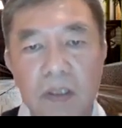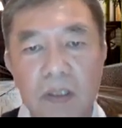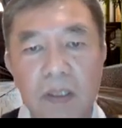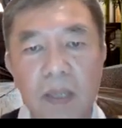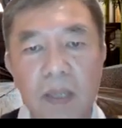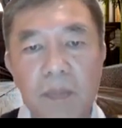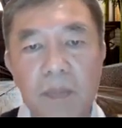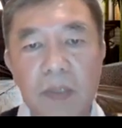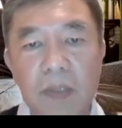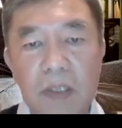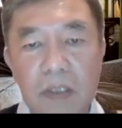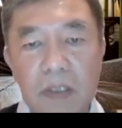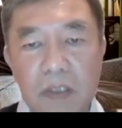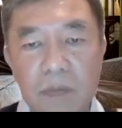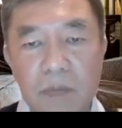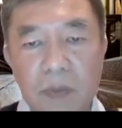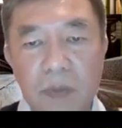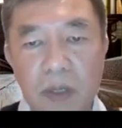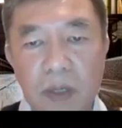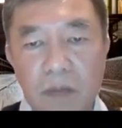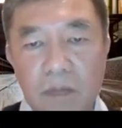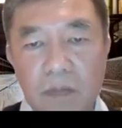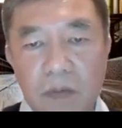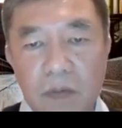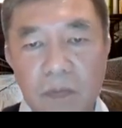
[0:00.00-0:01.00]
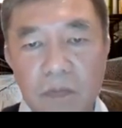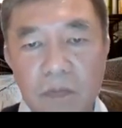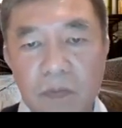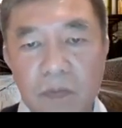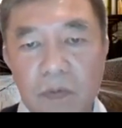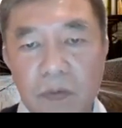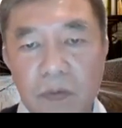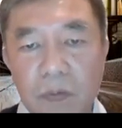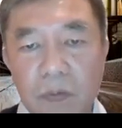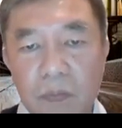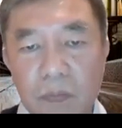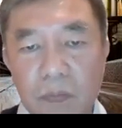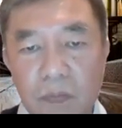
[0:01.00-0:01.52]
That means we have to
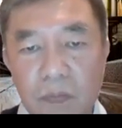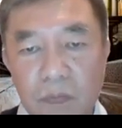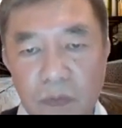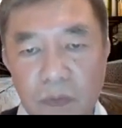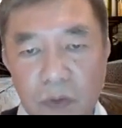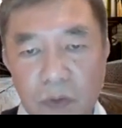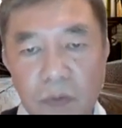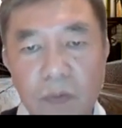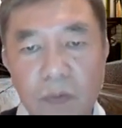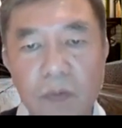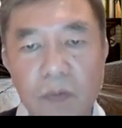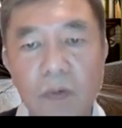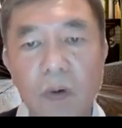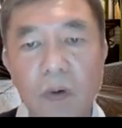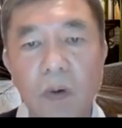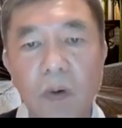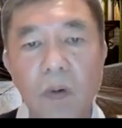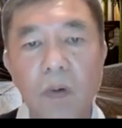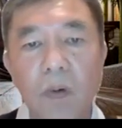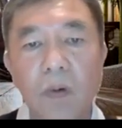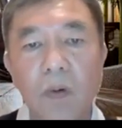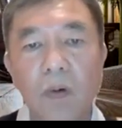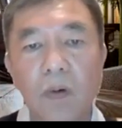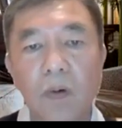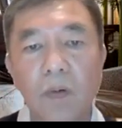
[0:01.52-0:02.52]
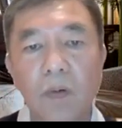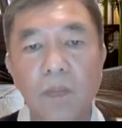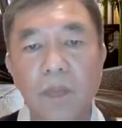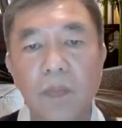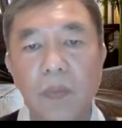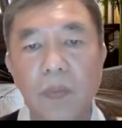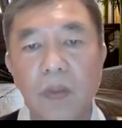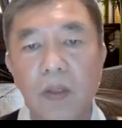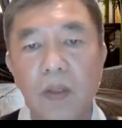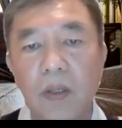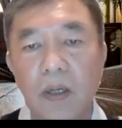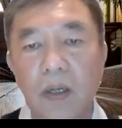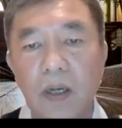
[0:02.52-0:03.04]
view all
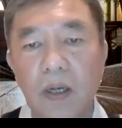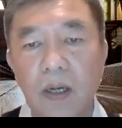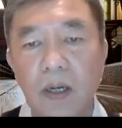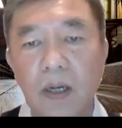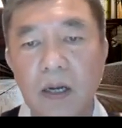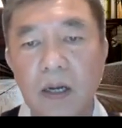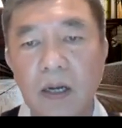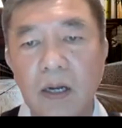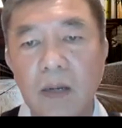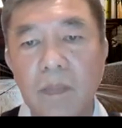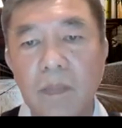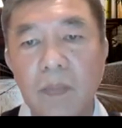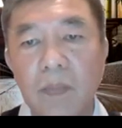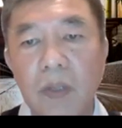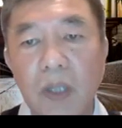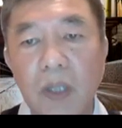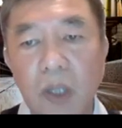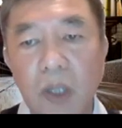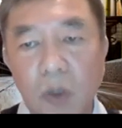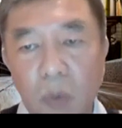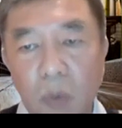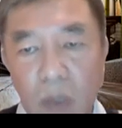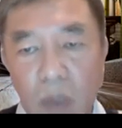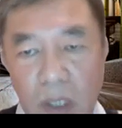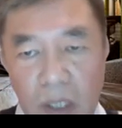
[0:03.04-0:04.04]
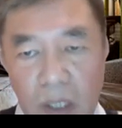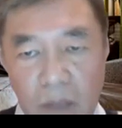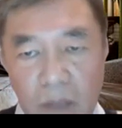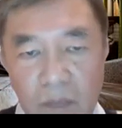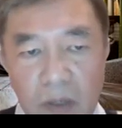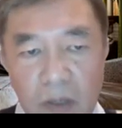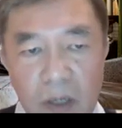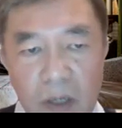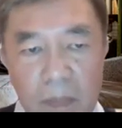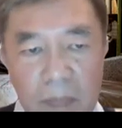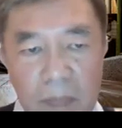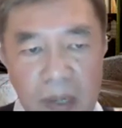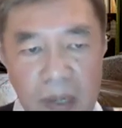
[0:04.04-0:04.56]
equally with
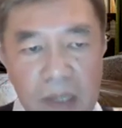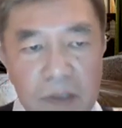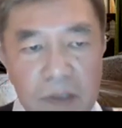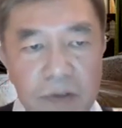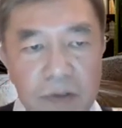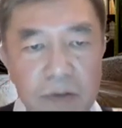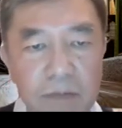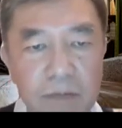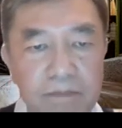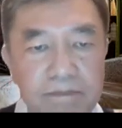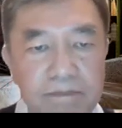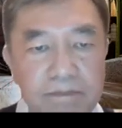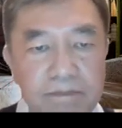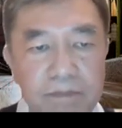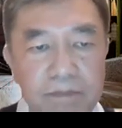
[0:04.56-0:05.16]
compassion.